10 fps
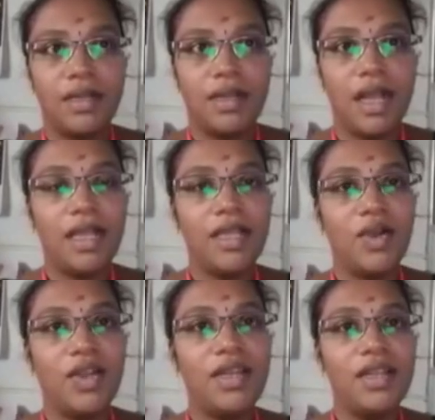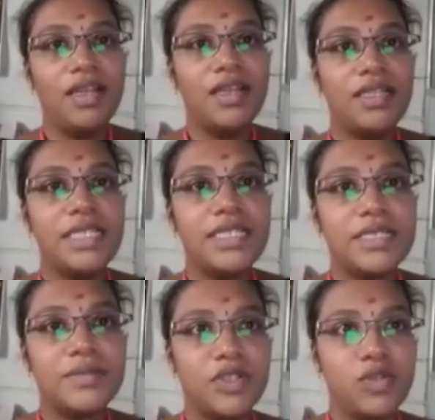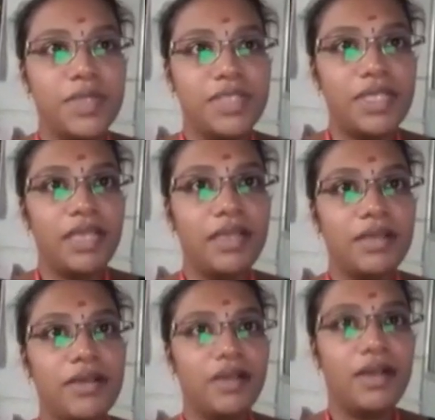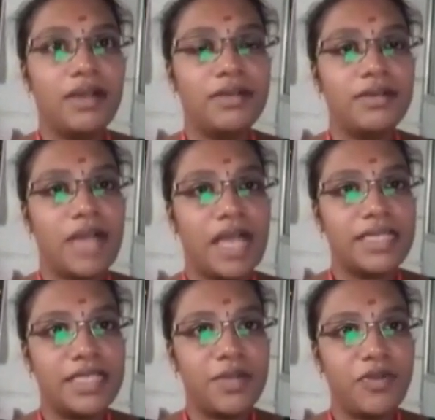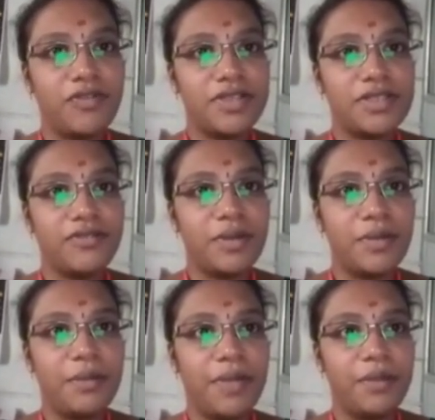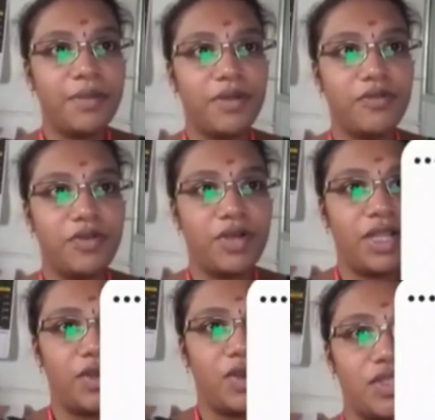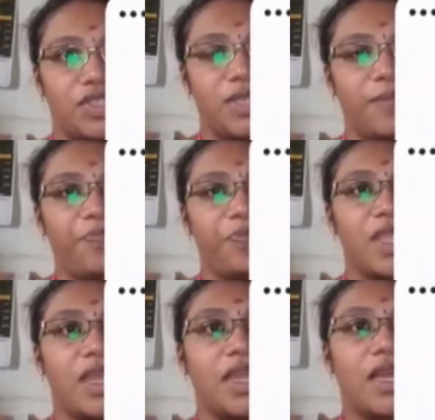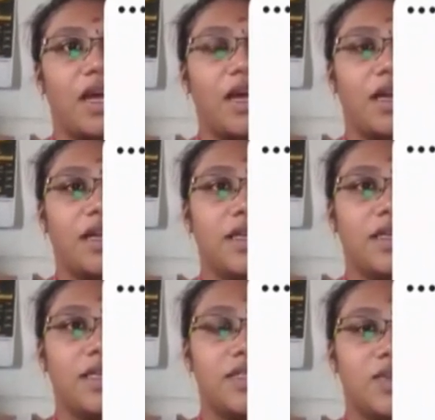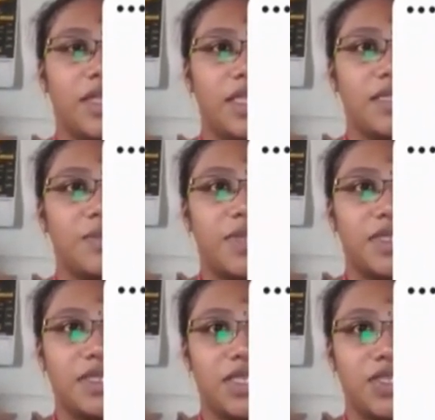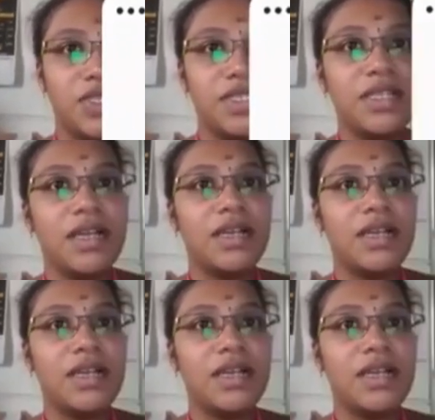Hi all, this is Madhumathi, Assistant Professor from Department of Food Technology. So in this presentation,